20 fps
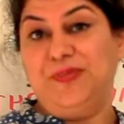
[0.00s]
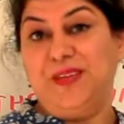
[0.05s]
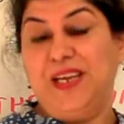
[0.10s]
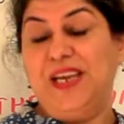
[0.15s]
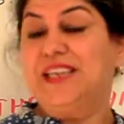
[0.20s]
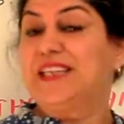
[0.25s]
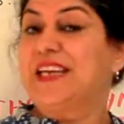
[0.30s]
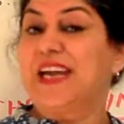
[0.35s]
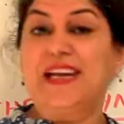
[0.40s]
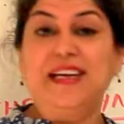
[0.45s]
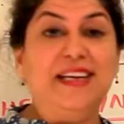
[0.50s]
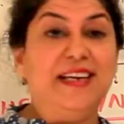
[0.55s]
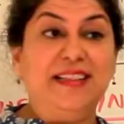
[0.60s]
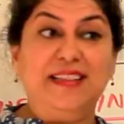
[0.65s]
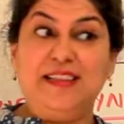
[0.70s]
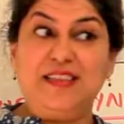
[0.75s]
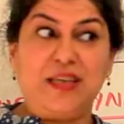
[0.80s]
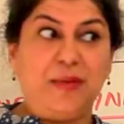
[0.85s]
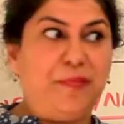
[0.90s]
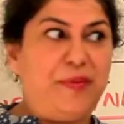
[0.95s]
It can,
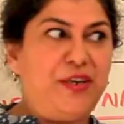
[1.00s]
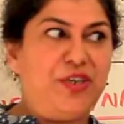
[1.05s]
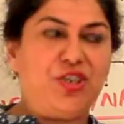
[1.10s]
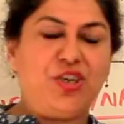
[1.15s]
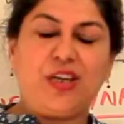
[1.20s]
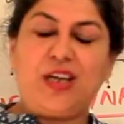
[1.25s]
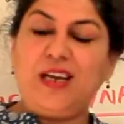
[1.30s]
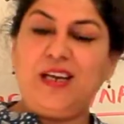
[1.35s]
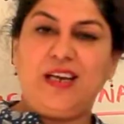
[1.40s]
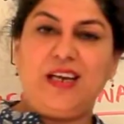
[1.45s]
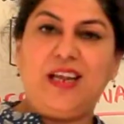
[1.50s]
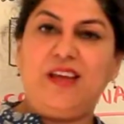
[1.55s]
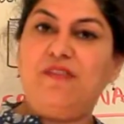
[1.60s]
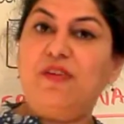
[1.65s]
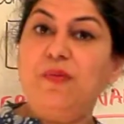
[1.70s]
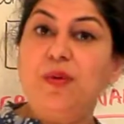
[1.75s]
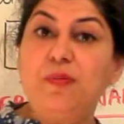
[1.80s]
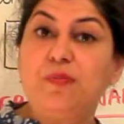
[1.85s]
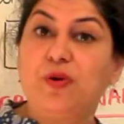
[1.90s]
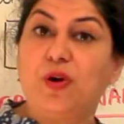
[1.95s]
the temperature can
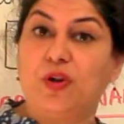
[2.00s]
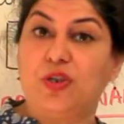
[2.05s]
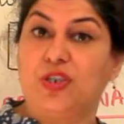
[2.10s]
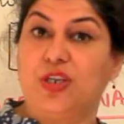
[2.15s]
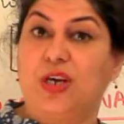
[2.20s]
never be brought